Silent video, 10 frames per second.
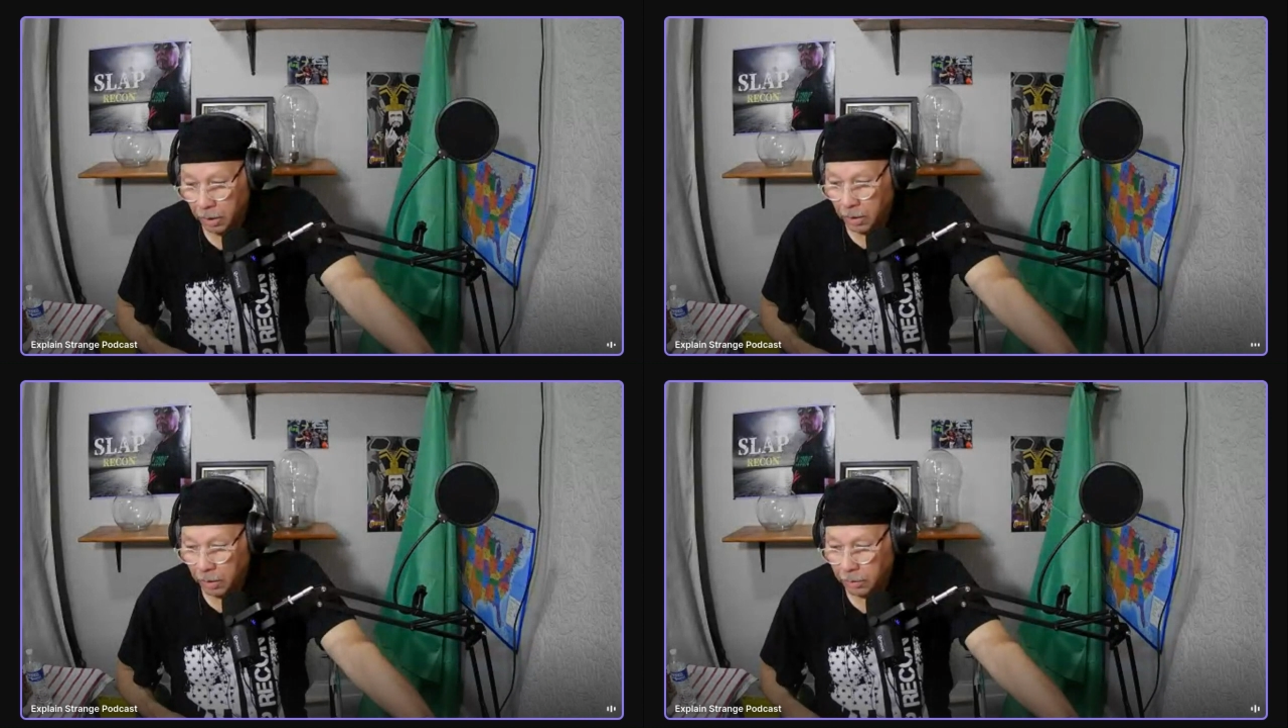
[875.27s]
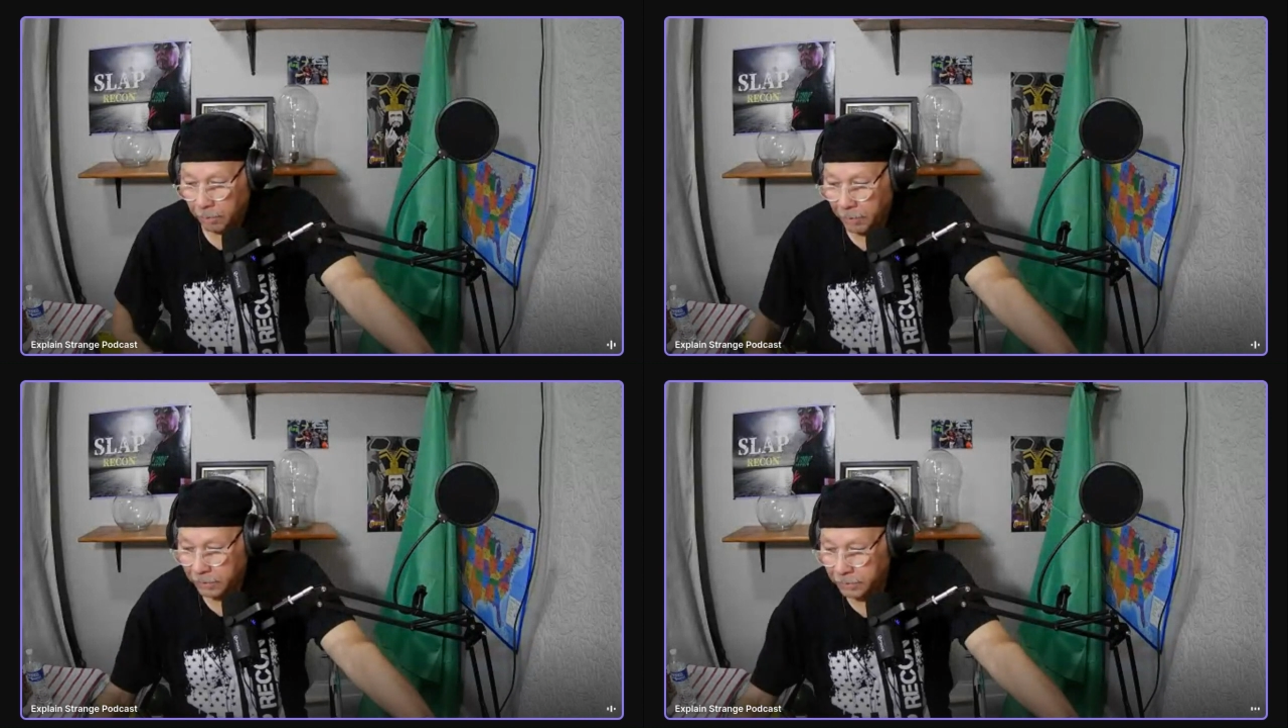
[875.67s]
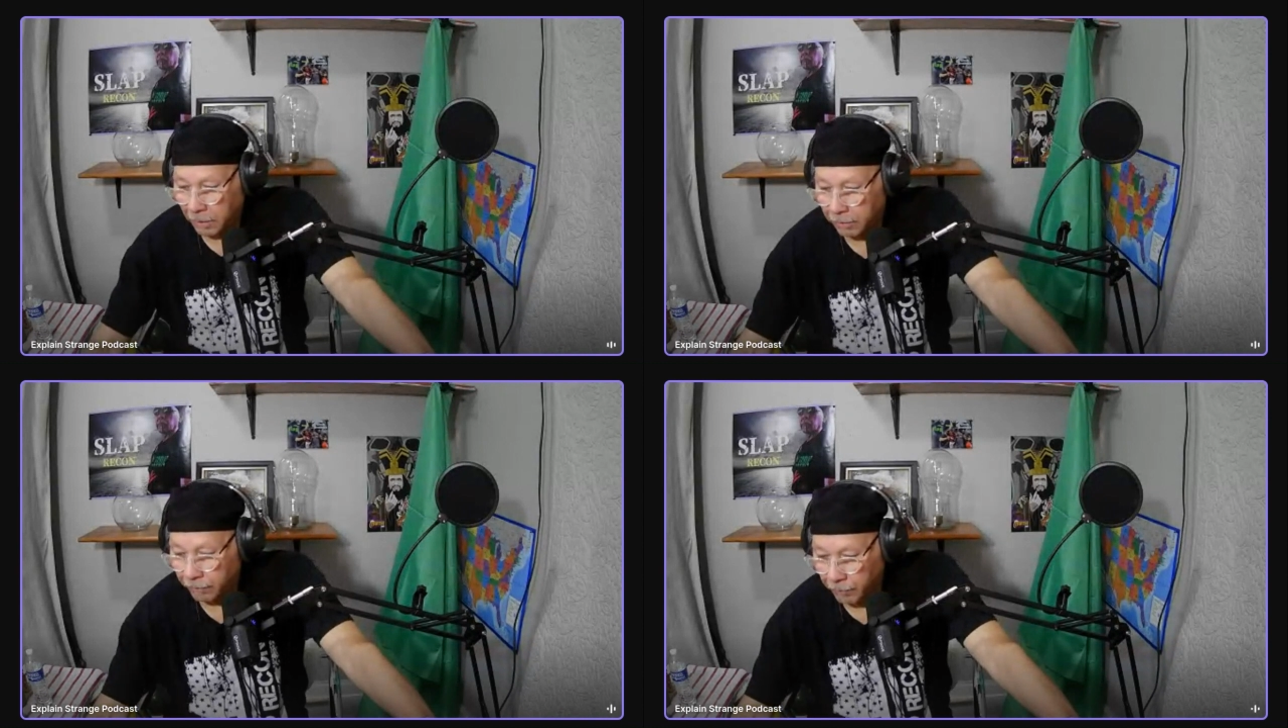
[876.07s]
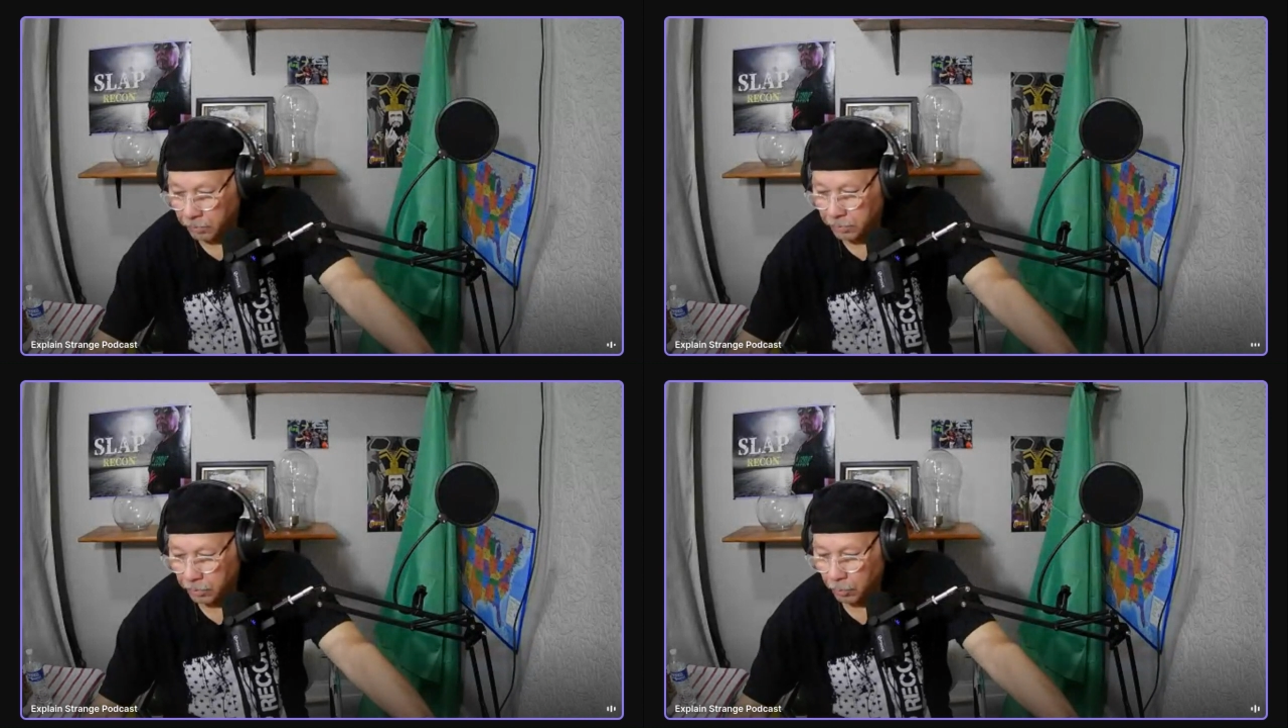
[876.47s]
The best microphones
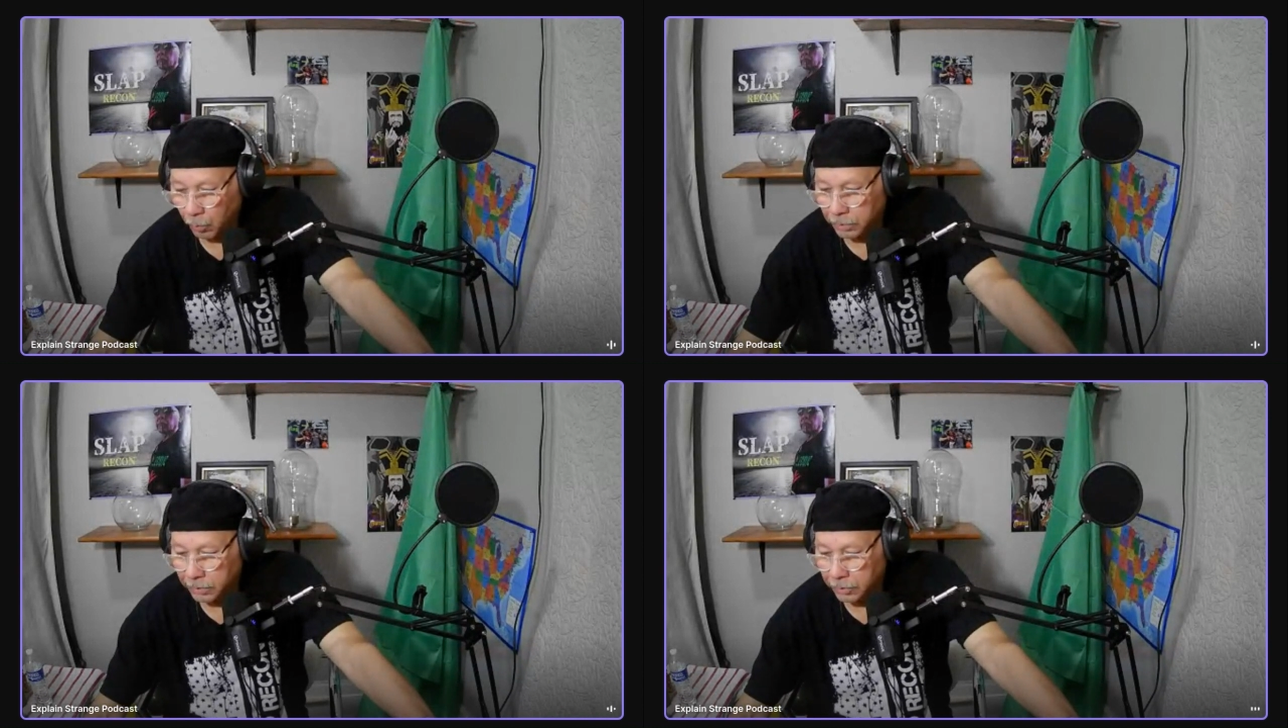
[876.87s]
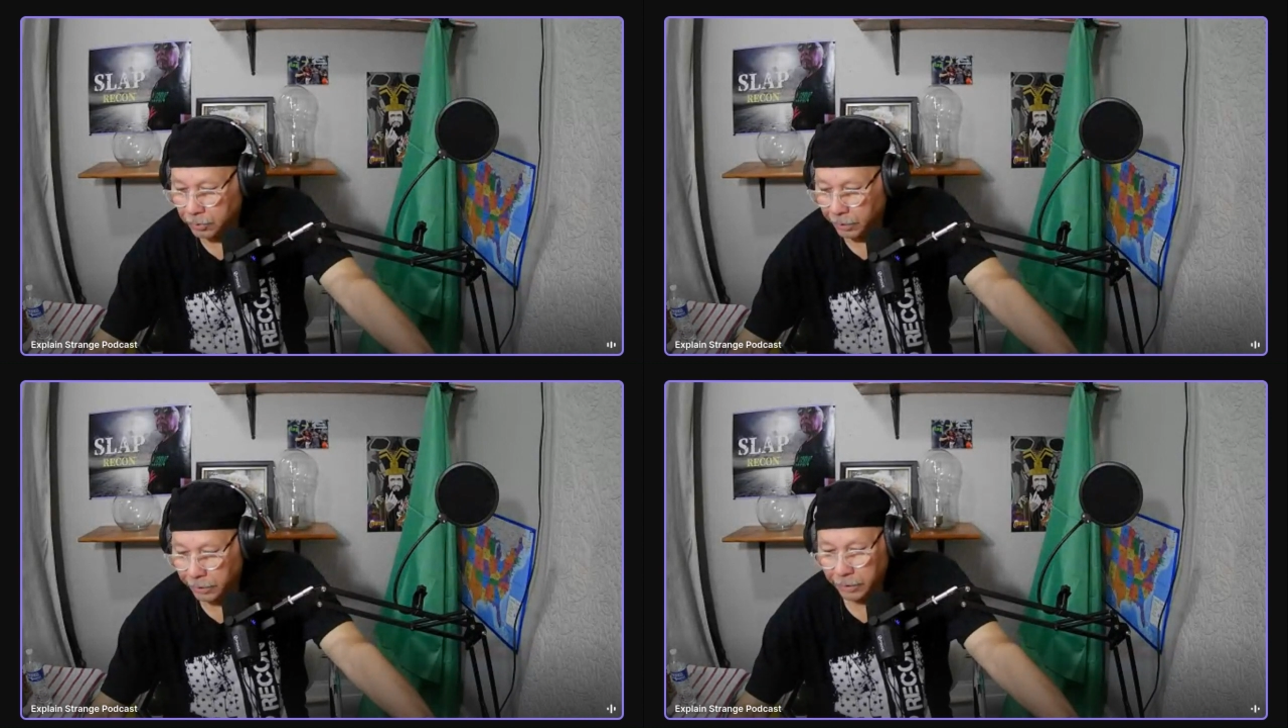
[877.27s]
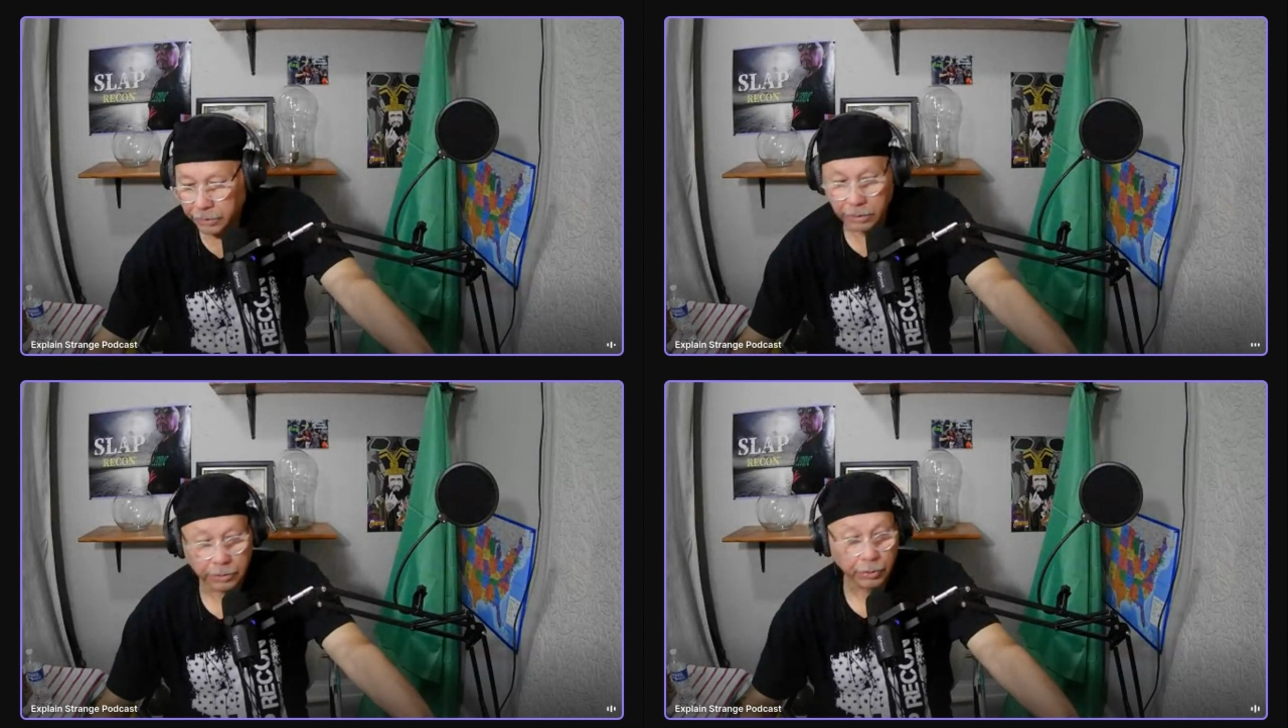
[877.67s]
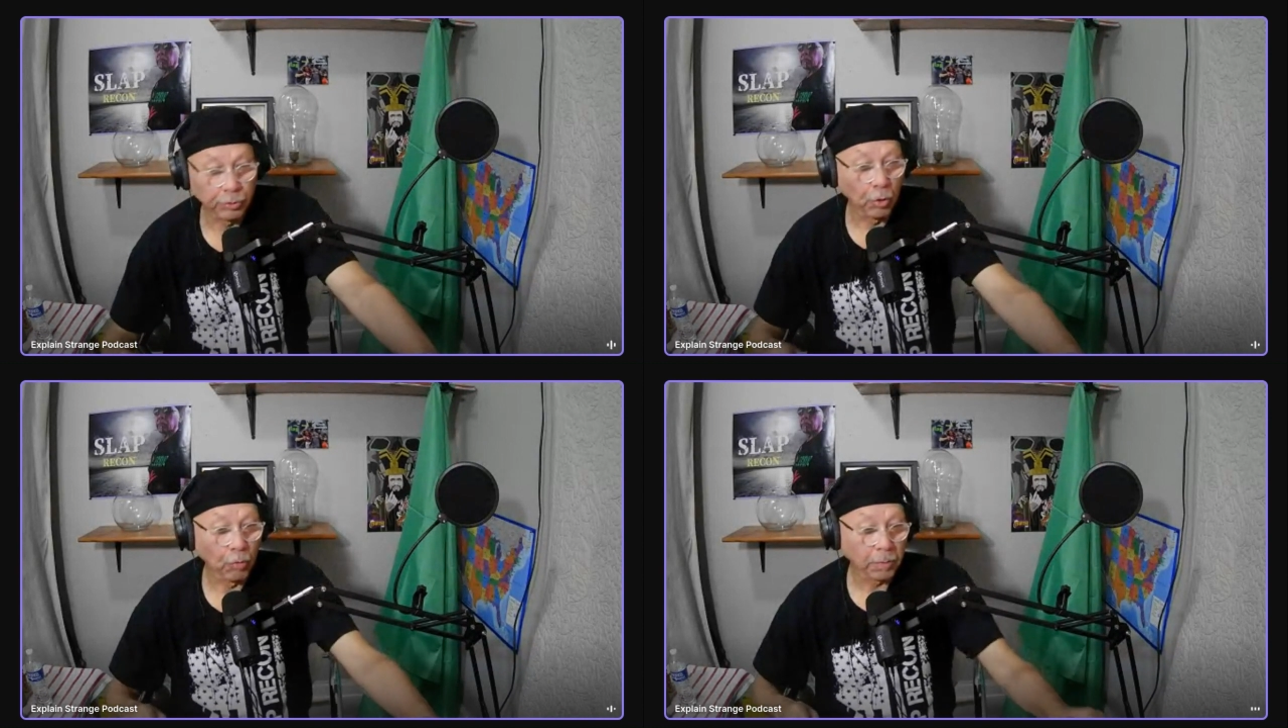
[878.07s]
are the ones that you can get that you
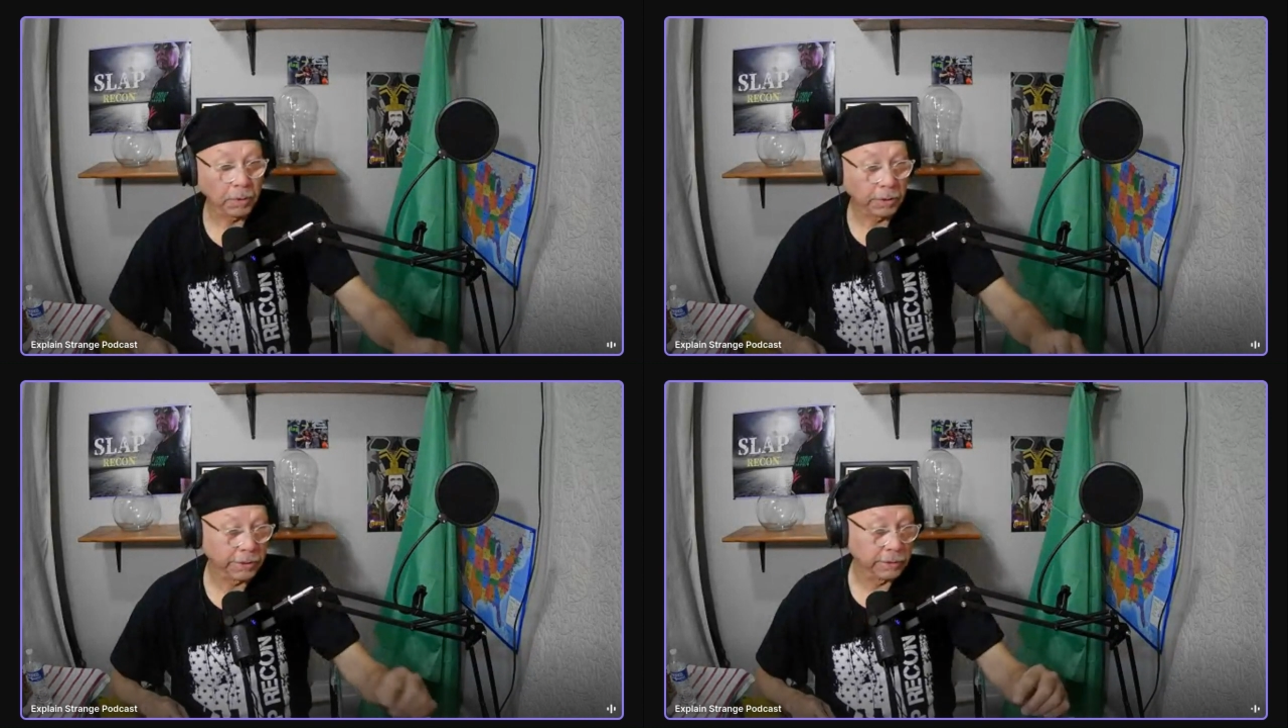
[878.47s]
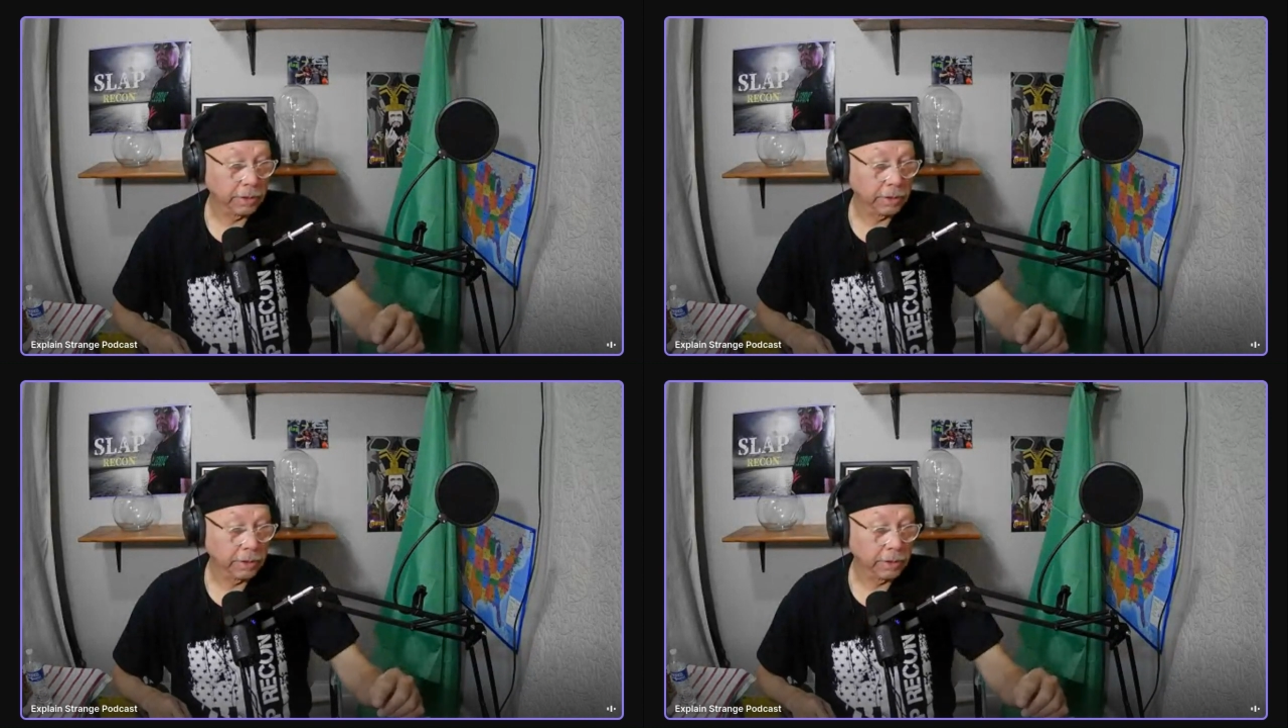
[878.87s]
don't plug in